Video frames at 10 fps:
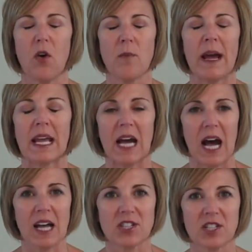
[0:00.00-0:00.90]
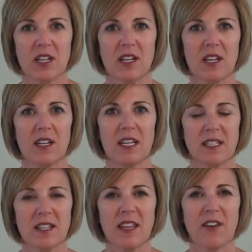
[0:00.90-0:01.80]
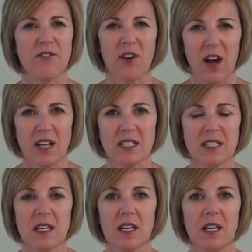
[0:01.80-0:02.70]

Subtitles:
oh my gosh, He did that for us.